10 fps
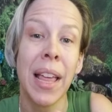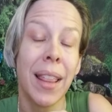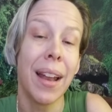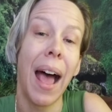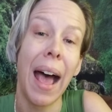
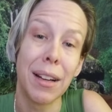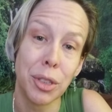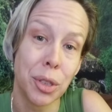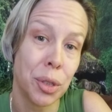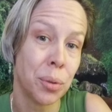that
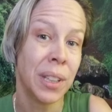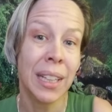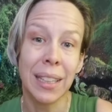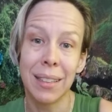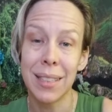has you
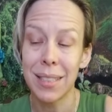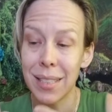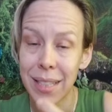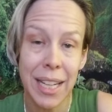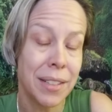in this
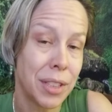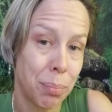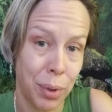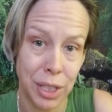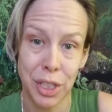state of
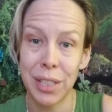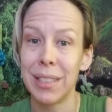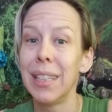depression,